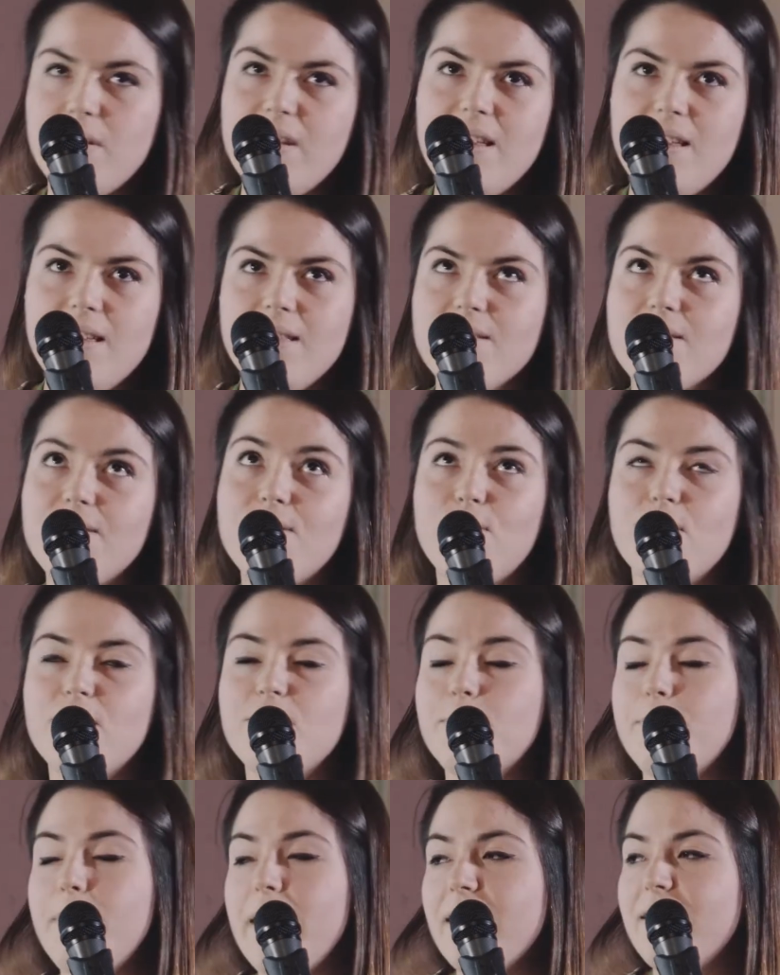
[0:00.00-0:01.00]

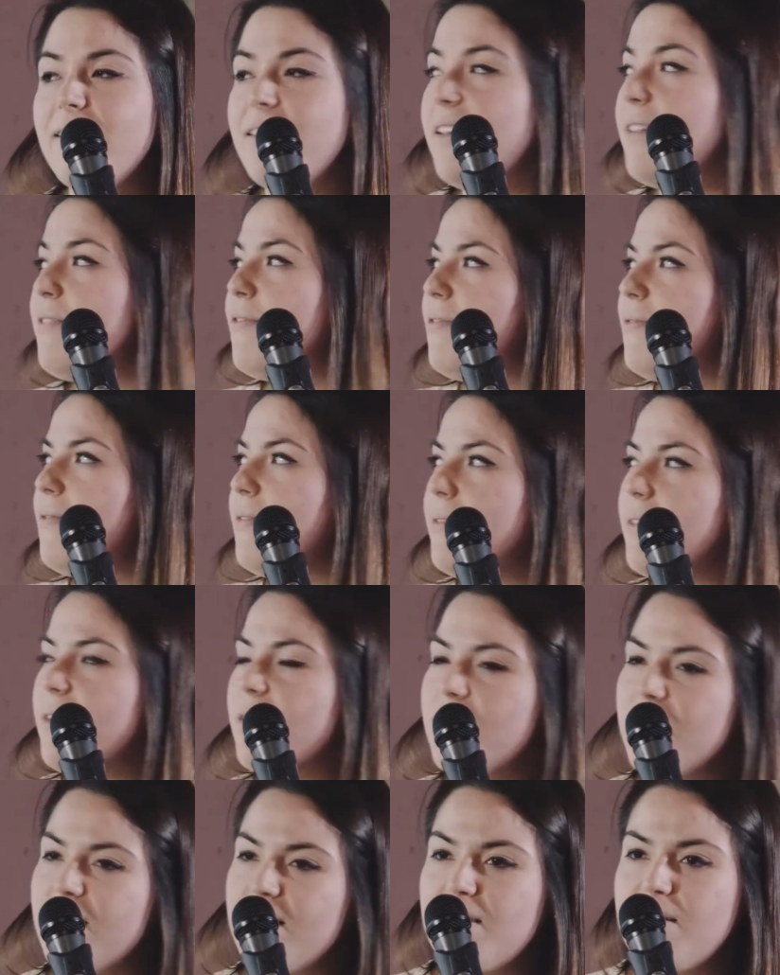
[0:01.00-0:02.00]
introspective,
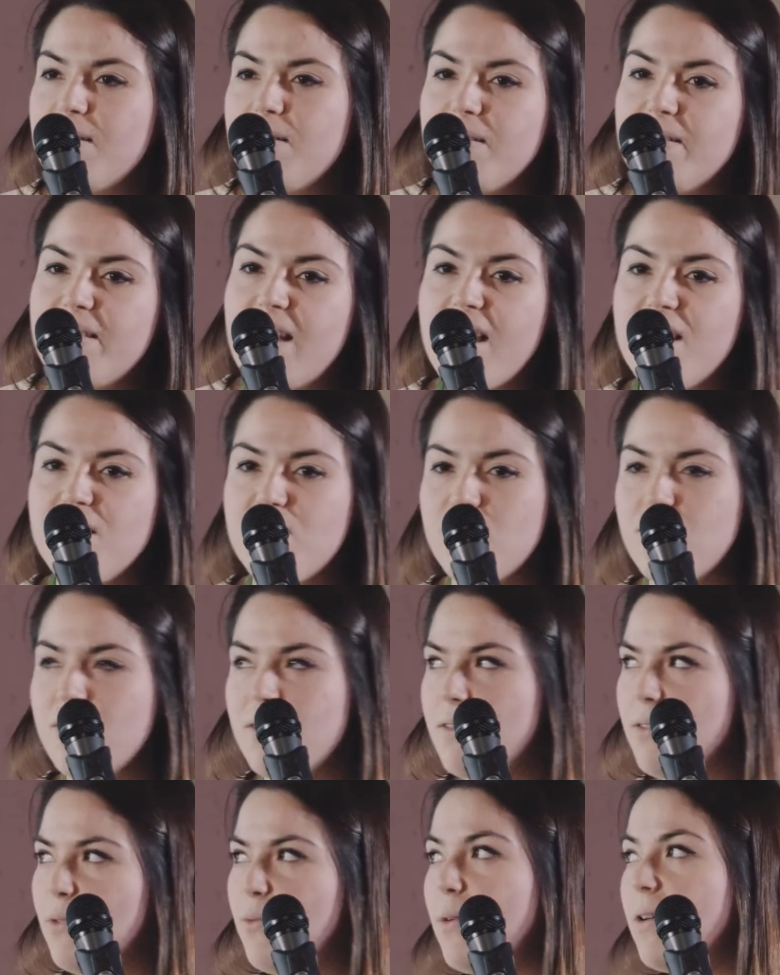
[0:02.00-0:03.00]

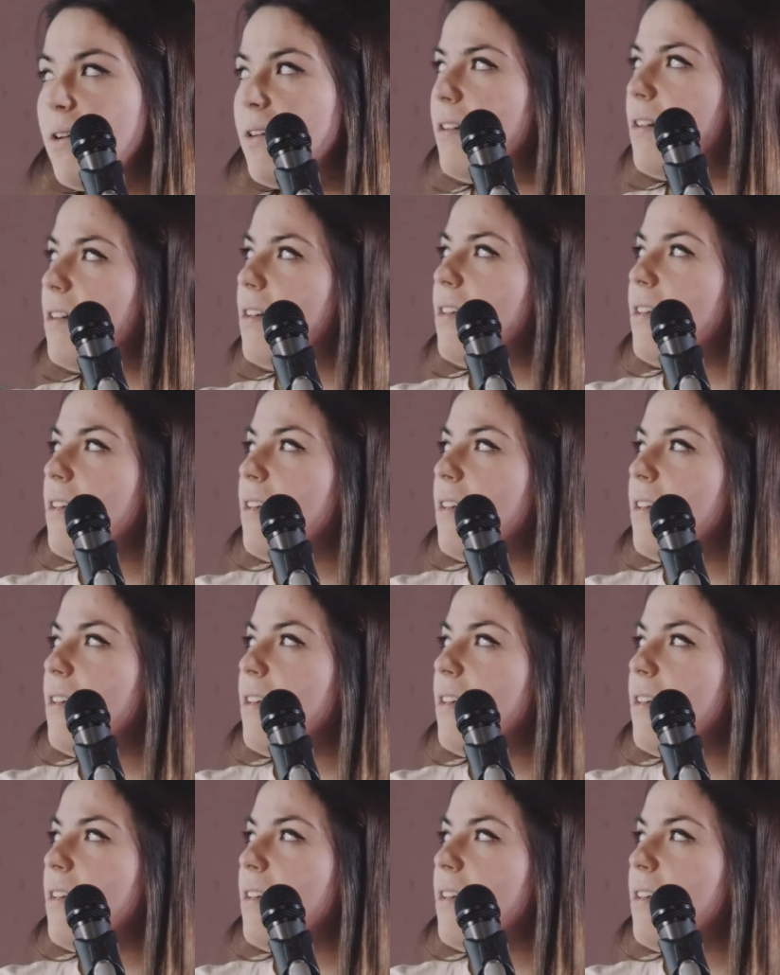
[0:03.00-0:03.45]
nice work.